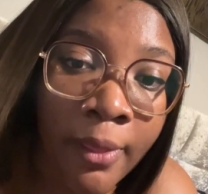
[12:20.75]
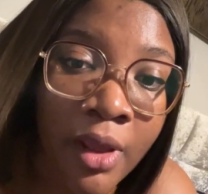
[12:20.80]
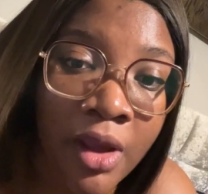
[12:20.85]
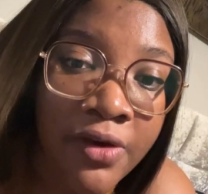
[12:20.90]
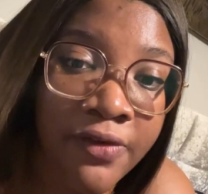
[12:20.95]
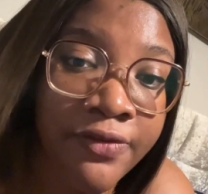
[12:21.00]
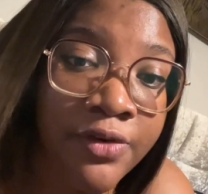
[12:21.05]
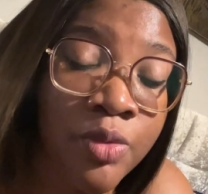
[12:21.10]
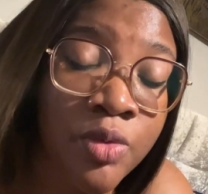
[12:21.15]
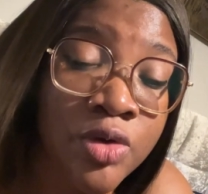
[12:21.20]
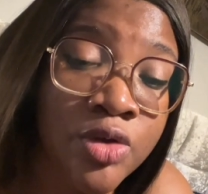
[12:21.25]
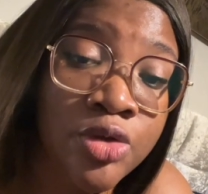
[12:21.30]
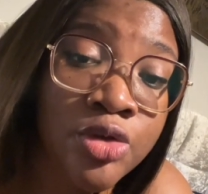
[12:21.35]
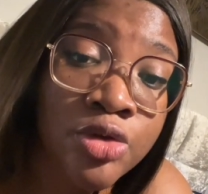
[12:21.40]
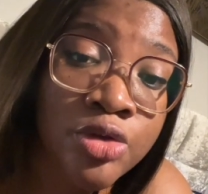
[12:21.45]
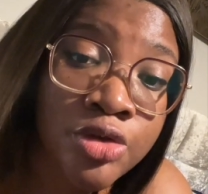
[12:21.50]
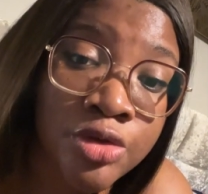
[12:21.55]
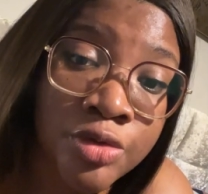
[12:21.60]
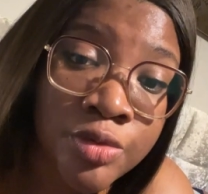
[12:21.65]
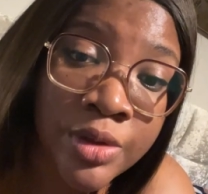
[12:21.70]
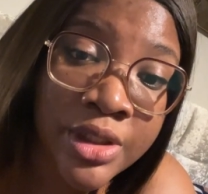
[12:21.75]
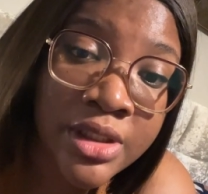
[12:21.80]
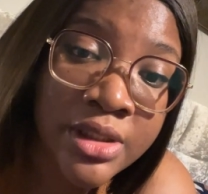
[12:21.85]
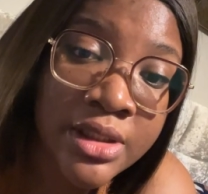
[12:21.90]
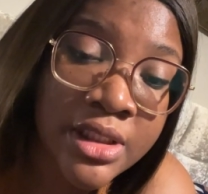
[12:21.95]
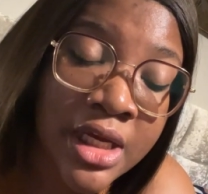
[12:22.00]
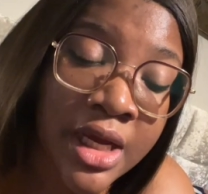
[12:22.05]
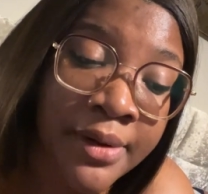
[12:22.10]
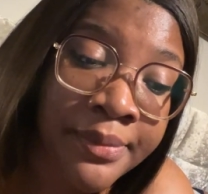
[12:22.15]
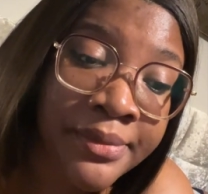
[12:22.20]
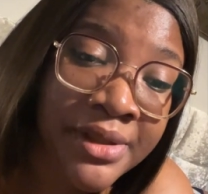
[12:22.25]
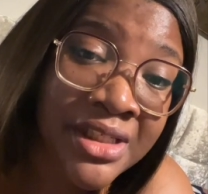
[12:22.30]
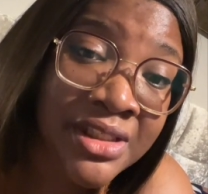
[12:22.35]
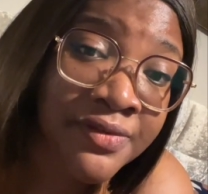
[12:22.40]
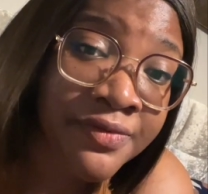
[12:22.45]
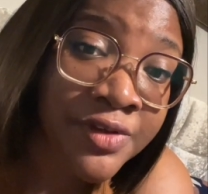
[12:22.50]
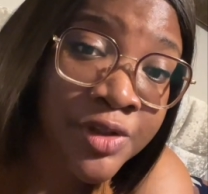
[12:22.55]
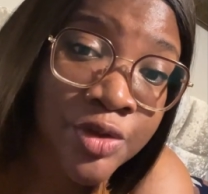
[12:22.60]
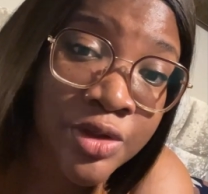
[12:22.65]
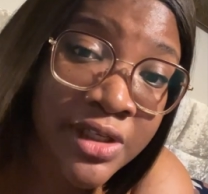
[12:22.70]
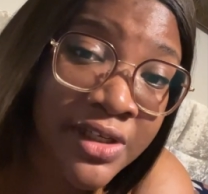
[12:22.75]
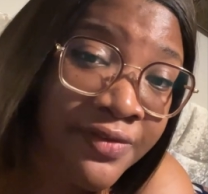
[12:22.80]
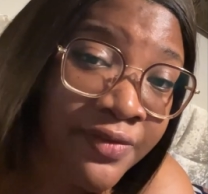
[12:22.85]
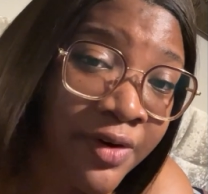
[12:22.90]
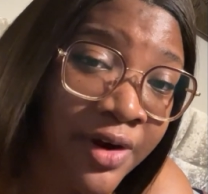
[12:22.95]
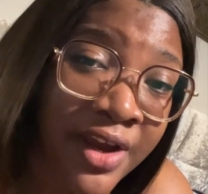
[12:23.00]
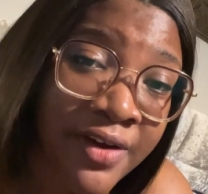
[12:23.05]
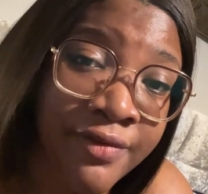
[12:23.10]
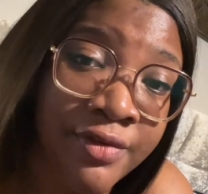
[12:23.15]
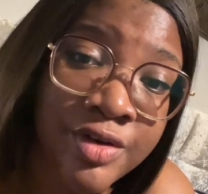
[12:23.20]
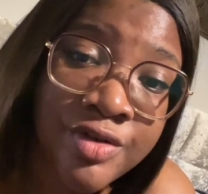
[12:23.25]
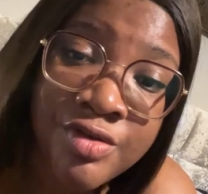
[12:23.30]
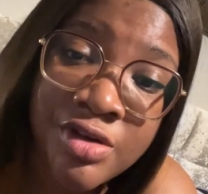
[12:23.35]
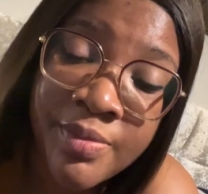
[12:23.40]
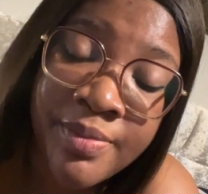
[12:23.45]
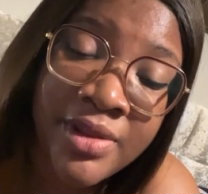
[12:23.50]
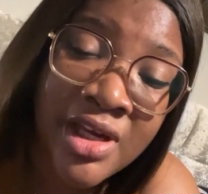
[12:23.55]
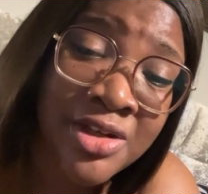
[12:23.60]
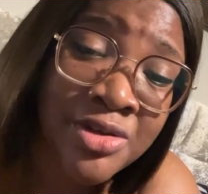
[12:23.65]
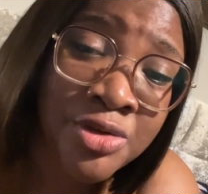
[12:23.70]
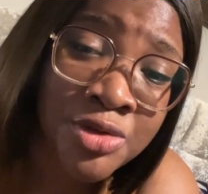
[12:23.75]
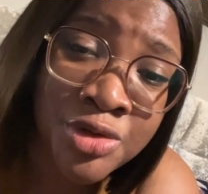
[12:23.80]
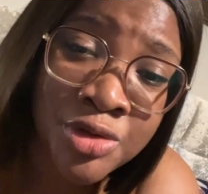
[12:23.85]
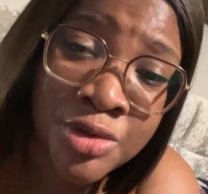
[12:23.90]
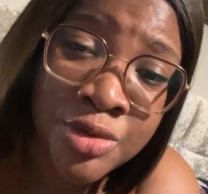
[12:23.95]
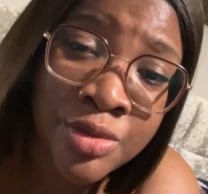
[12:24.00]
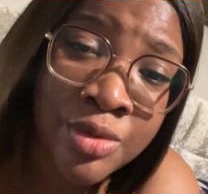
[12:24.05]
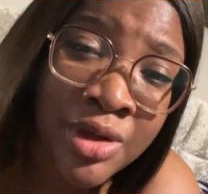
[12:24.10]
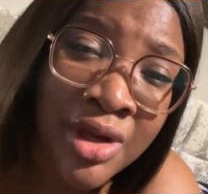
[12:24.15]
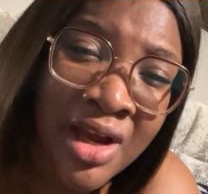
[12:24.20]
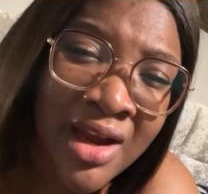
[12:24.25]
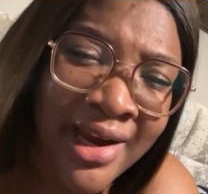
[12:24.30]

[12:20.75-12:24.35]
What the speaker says: If you want to do it individually for every trip that you do,